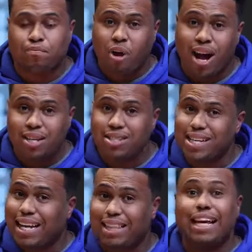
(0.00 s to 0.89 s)
of products,
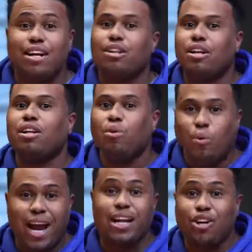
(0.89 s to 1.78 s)
and they are literally
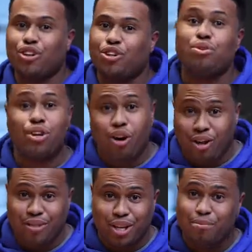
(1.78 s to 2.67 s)
waiting on you to
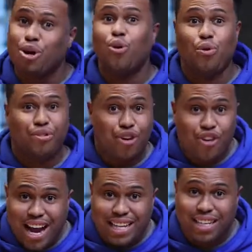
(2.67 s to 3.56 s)
call them with
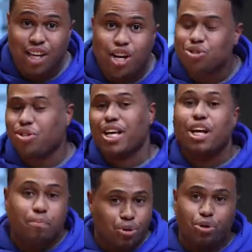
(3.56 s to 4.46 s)
your idea so they
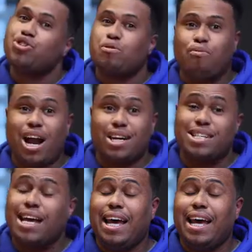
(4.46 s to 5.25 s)
can produce your product.